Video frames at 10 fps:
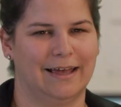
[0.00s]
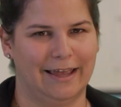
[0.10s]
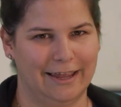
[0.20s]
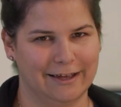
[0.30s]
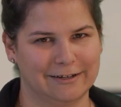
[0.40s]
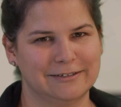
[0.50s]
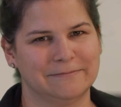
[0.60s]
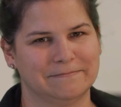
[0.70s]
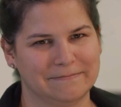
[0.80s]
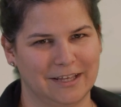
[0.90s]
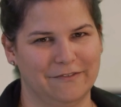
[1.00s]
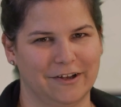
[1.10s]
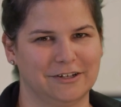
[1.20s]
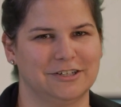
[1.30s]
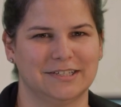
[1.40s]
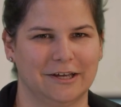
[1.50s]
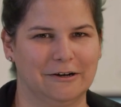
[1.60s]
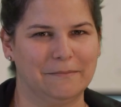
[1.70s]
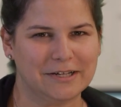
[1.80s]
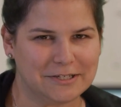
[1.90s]
And if I can just get
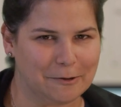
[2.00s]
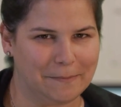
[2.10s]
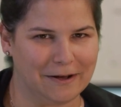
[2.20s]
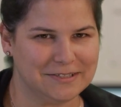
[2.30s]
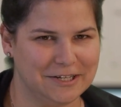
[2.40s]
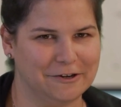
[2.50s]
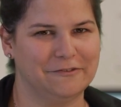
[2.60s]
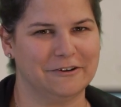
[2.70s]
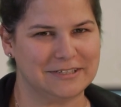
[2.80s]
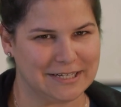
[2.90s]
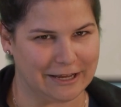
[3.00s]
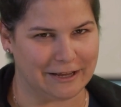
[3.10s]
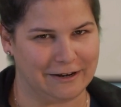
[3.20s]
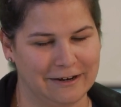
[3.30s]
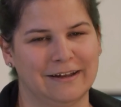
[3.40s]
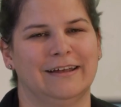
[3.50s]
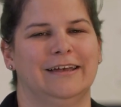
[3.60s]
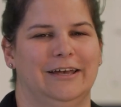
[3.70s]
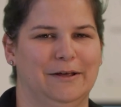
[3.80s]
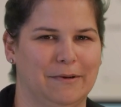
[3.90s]
on my soapbox here for a second,
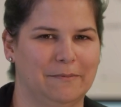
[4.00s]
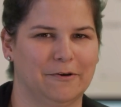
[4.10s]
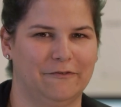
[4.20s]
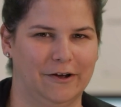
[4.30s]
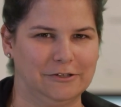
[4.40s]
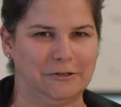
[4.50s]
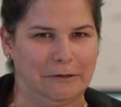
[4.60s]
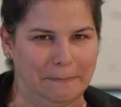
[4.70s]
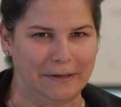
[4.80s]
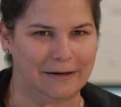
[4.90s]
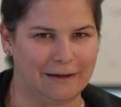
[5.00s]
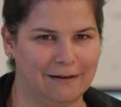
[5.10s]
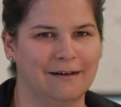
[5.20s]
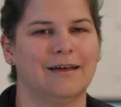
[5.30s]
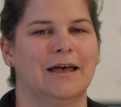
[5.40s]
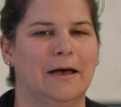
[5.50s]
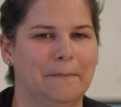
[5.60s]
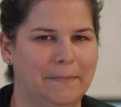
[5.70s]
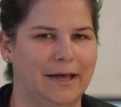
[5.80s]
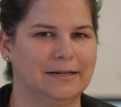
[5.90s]
in my professional opinion,
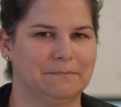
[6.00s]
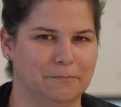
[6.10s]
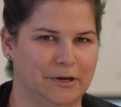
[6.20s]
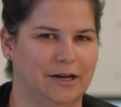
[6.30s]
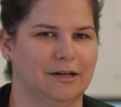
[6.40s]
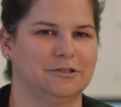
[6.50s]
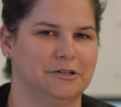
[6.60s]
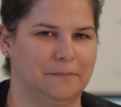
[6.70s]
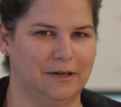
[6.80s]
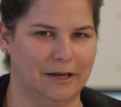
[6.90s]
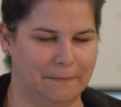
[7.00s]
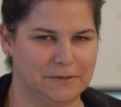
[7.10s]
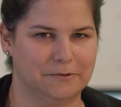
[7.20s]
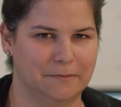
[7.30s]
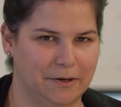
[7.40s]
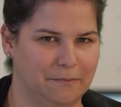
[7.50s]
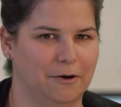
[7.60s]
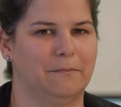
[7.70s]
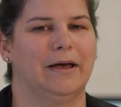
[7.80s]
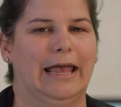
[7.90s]
pet breeding should be kept to a
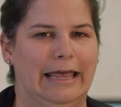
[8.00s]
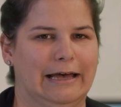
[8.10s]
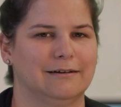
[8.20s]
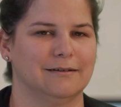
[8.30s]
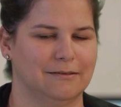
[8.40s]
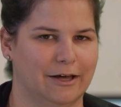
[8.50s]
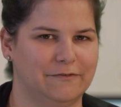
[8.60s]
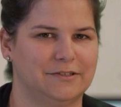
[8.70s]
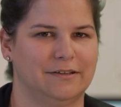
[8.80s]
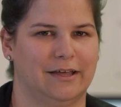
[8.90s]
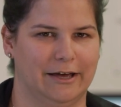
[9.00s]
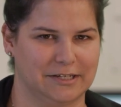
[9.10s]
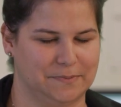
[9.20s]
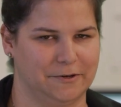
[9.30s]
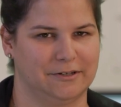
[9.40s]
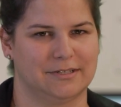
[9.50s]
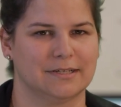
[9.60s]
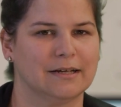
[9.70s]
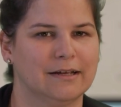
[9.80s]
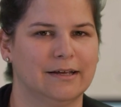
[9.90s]
minimum and left to the experts.
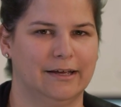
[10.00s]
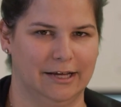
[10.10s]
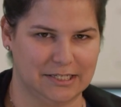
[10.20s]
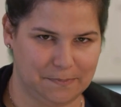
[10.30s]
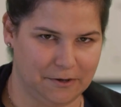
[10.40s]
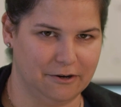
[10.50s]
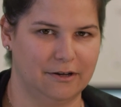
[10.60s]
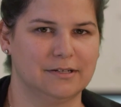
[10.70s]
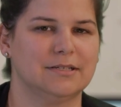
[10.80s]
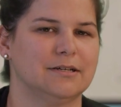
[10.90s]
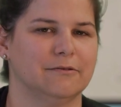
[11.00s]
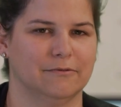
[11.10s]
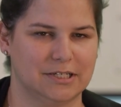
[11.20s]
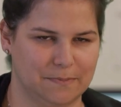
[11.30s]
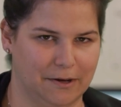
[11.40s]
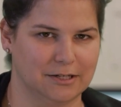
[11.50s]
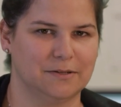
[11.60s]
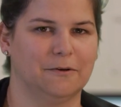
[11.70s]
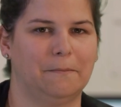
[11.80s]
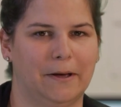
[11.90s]
Experienced,
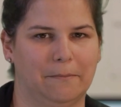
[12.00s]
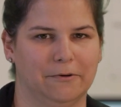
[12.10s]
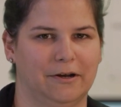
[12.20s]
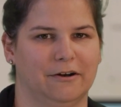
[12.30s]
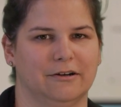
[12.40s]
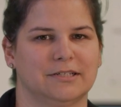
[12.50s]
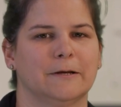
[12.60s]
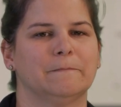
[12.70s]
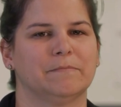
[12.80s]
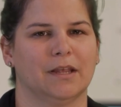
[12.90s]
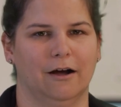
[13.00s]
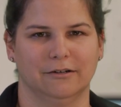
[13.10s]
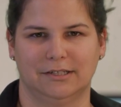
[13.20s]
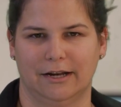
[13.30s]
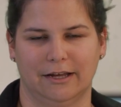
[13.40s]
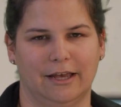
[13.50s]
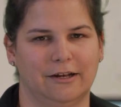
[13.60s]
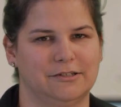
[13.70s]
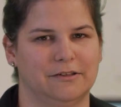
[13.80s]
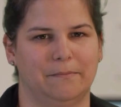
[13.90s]
responsible pet breeders are
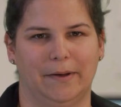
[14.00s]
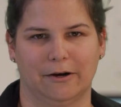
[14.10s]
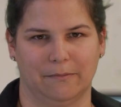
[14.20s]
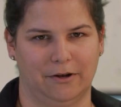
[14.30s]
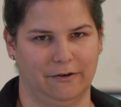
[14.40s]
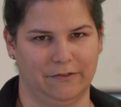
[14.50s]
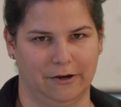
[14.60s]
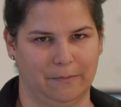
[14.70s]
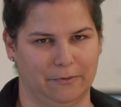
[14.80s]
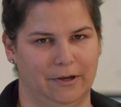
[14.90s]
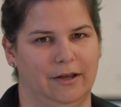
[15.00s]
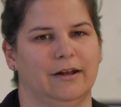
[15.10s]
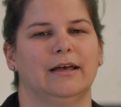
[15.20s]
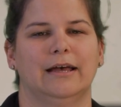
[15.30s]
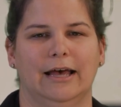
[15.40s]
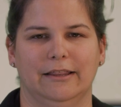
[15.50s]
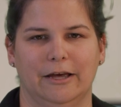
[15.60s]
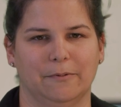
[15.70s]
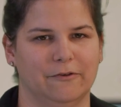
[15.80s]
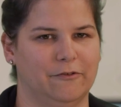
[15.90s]
dedicated to the betterment of their breed, and
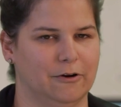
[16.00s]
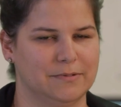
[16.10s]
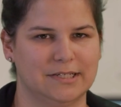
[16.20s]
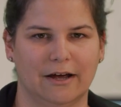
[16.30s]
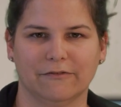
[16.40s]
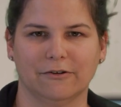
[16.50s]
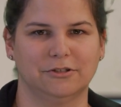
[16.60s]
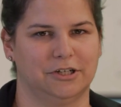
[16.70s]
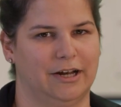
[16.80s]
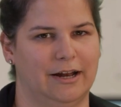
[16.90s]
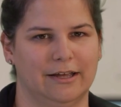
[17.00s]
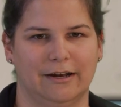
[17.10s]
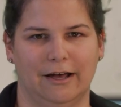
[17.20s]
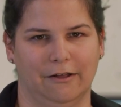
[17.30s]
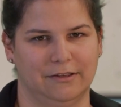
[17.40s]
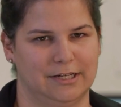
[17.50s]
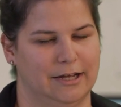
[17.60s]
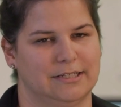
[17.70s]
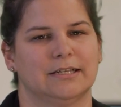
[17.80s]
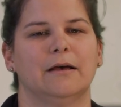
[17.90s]
they perform several genetic and health
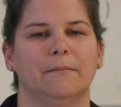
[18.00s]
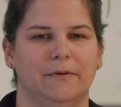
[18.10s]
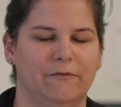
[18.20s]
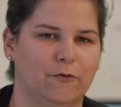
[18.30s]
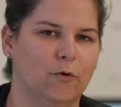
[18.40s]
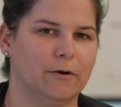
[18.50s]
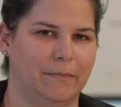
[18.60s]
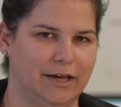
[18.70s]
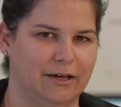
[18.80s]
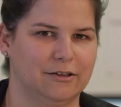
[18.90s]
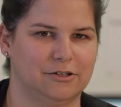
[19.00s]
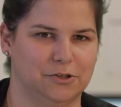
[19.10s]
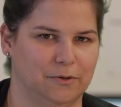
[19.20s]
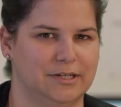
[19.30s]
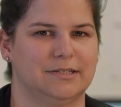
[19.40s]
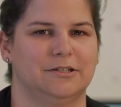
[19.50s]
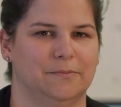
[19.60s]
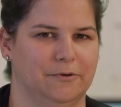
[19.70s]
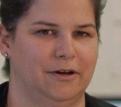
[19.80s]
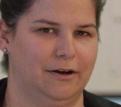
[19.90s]
tests before making the choice to
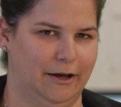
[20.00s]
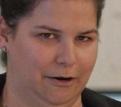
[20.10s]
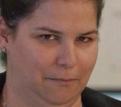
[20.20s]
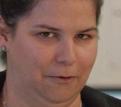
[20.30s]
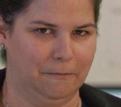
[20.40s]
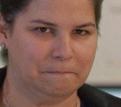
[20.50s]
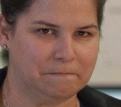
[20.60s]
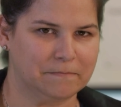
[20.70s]
breed an animal.